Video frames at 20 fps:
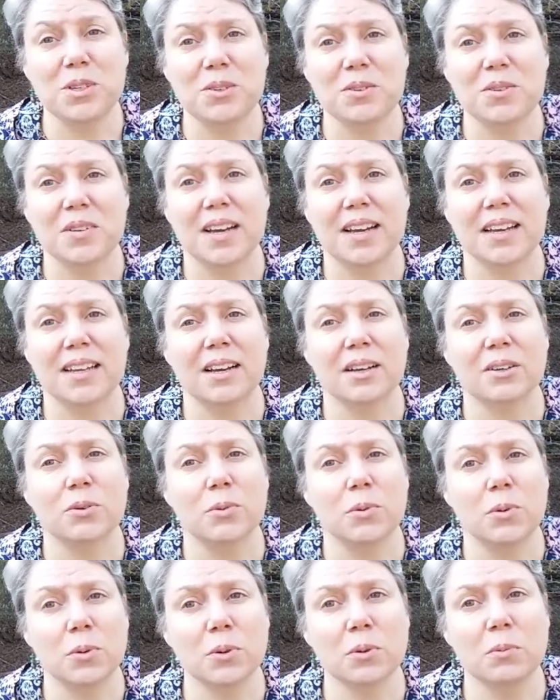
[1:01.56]
to unite a
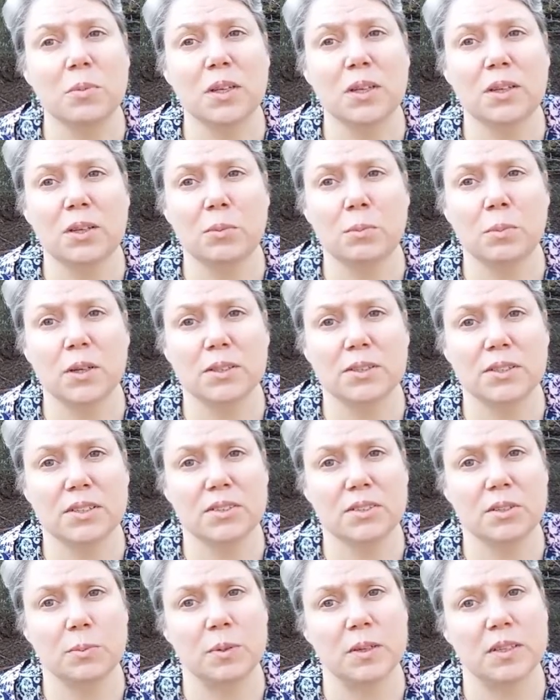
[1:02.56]
quarter million
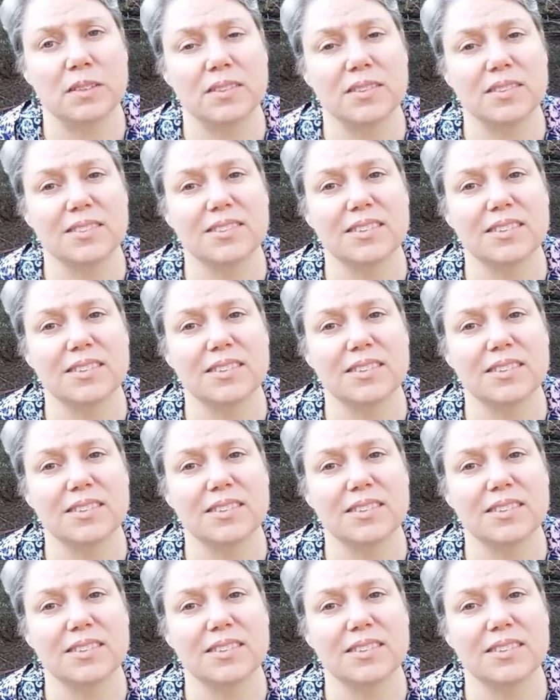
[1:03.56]
participants